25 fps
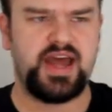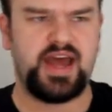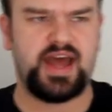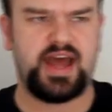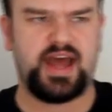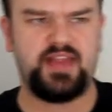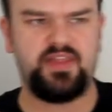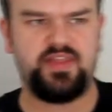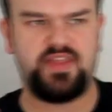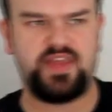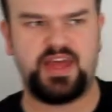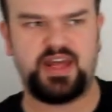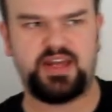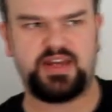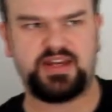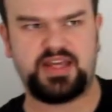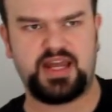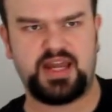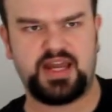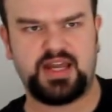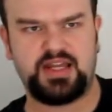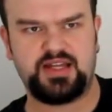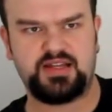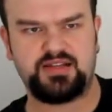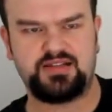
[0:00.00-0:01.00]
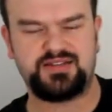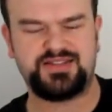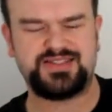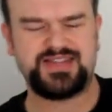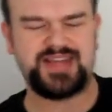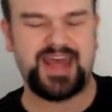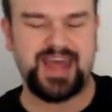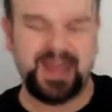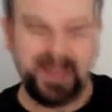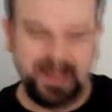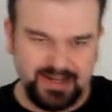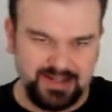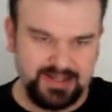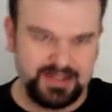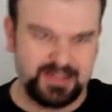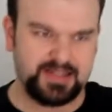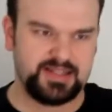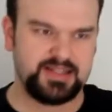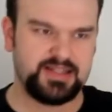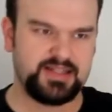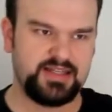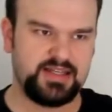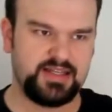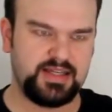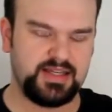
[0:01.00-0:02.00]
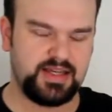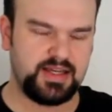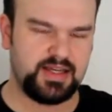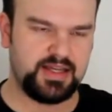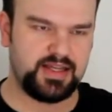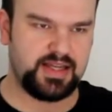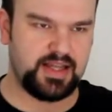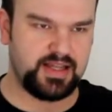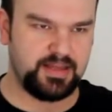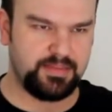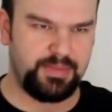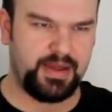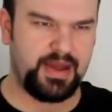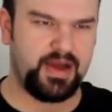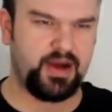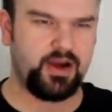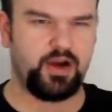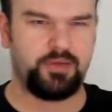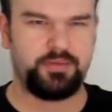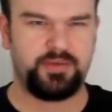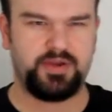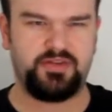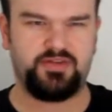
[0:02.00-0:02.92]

and then getting technically another power up,